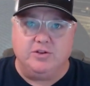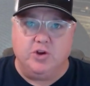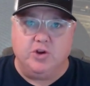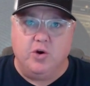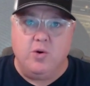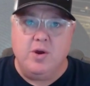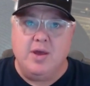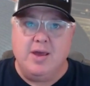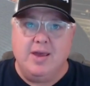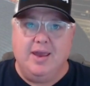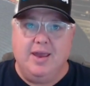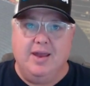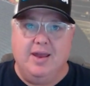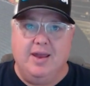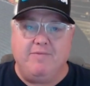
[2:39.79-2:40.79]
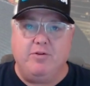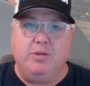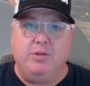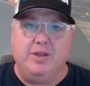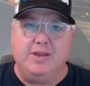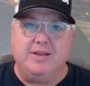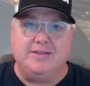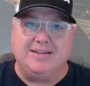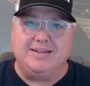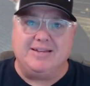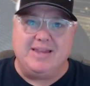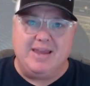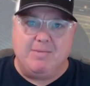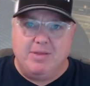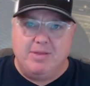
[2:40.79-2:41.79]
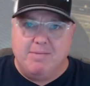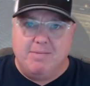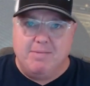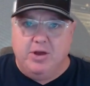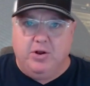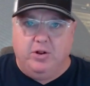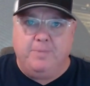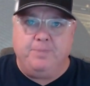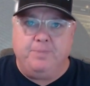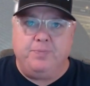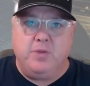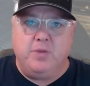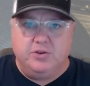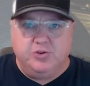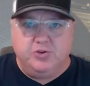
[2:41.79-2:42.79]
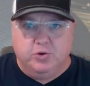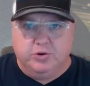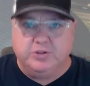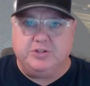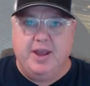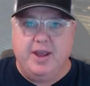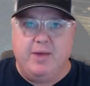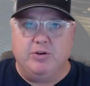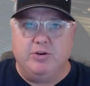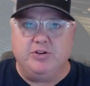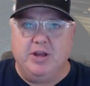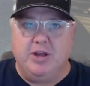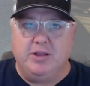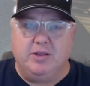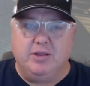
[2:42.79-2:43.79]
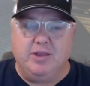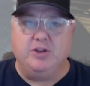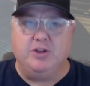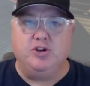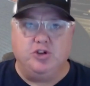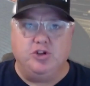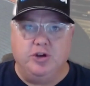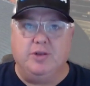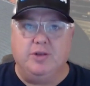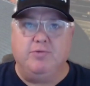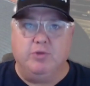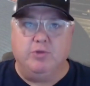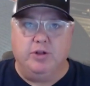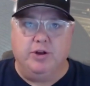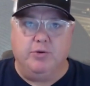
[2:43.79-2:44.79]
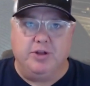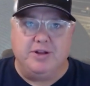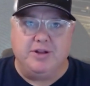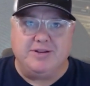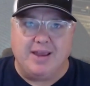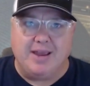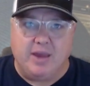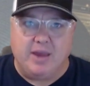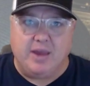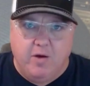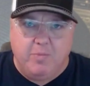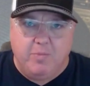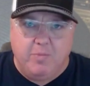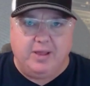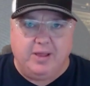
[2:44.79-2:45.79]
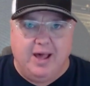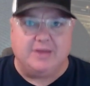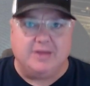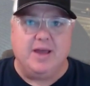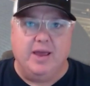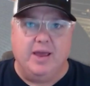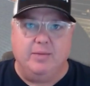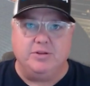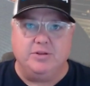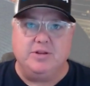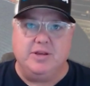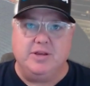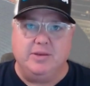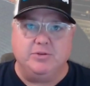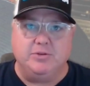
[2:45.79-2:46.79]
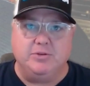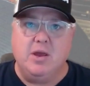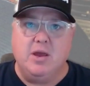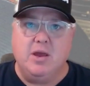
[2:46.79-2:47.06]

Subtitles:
So inevitably, it's a team in the middle, sort of sandwiched in, that they should really take care of. But a lot of times, the teams,